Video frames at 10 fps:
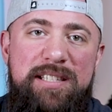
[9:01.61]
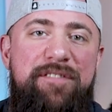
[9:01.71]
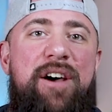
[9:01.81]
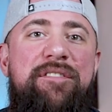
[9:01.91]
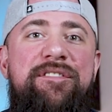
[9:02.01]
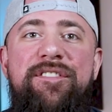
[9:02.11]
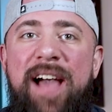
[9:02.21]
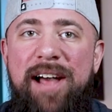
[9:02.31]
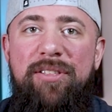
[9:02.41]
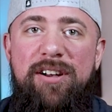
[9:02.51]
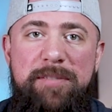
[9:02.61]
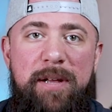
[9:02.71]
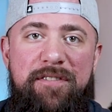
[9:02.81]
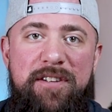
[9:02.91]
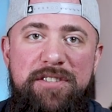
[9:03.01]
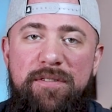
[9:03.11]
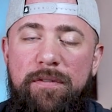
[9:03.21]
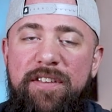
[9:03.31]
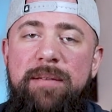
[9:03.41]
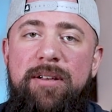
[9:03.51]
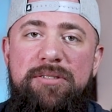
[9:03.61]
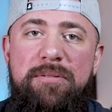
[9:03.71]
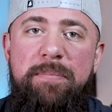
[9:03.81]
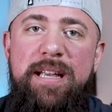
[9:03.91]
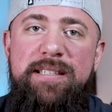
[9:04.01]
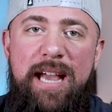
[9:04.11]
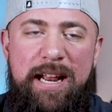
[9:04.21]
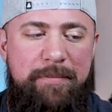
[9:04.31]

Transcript: and found fat loss benefits for females with betaine.